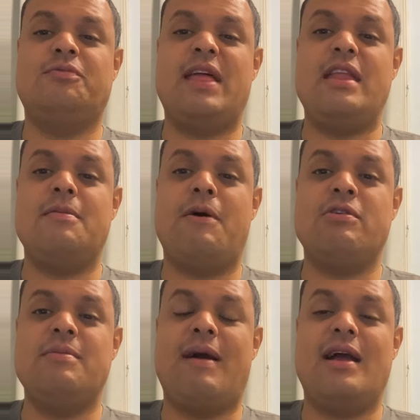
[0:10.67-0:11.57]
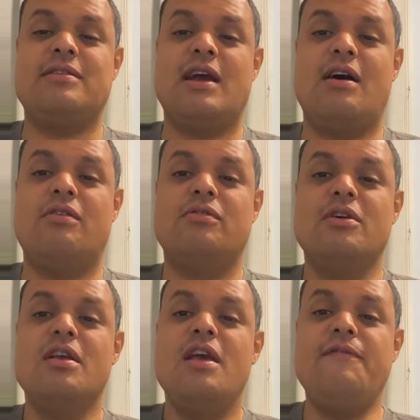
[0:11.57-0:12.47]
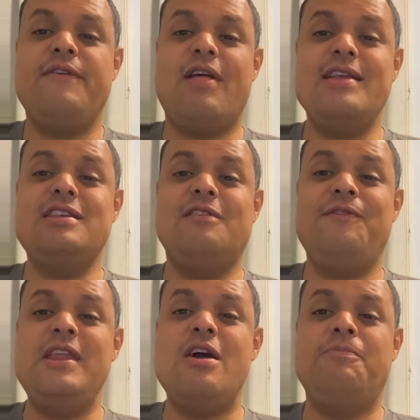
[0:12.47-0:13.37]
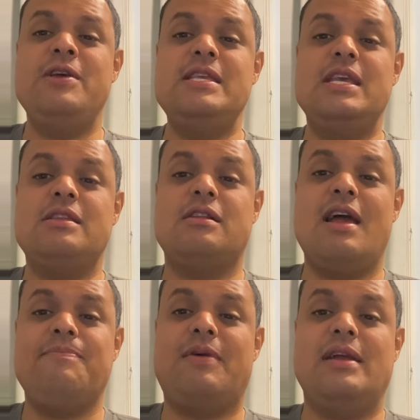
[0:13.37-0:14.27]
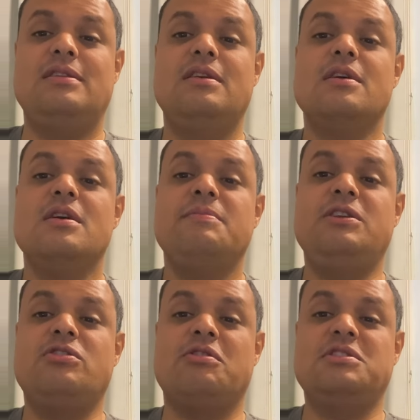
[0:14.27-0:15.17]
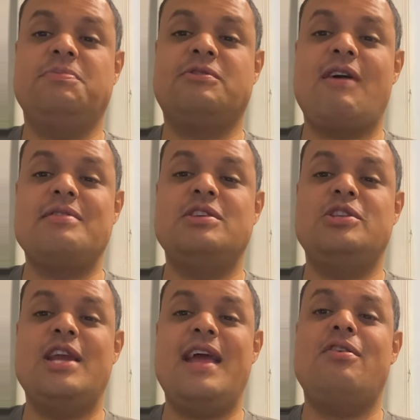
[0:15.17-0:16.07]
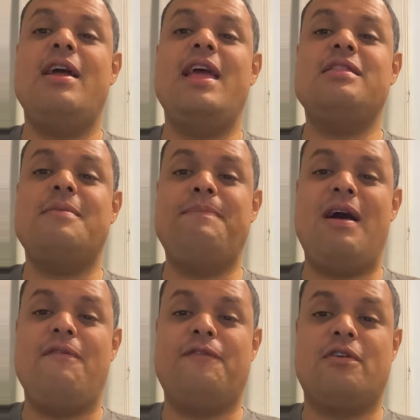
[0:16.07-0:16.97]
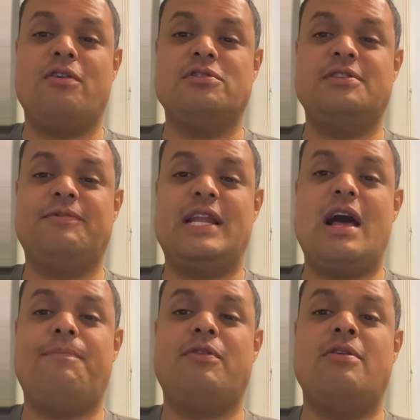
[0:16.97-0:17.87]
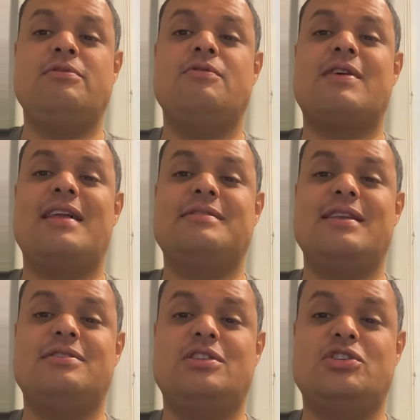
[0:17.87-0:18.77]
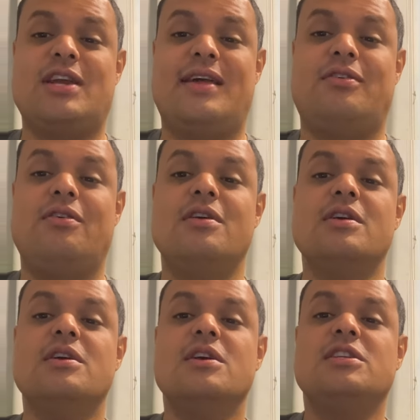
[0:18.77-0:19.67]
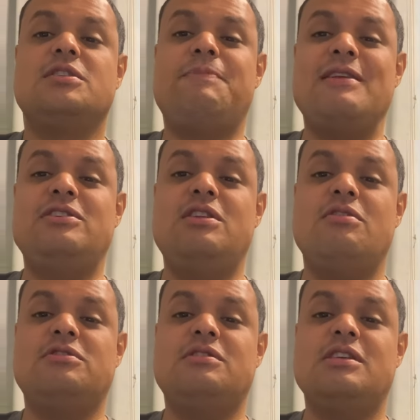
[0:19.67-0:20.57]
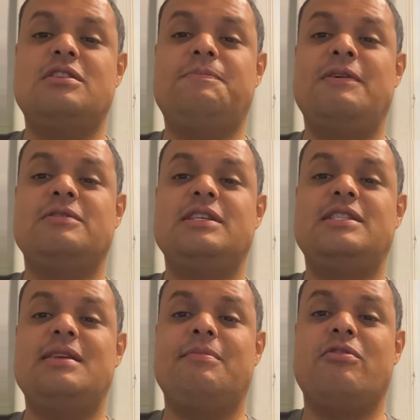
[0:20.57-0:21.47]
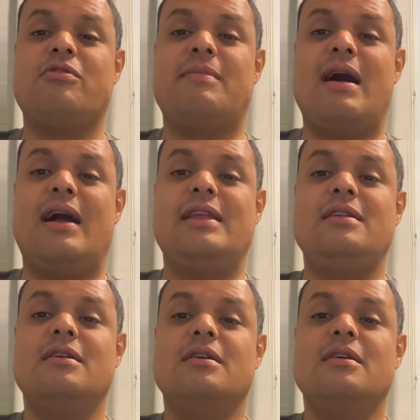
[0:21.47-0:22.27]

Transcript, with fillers: relating to Pokemon Go. If you like this video, please hit the like button. Be sure to subscribe to the channel and hit the bell for alerts on when I upload new content to the channel, especially those with disabilities similar to mine.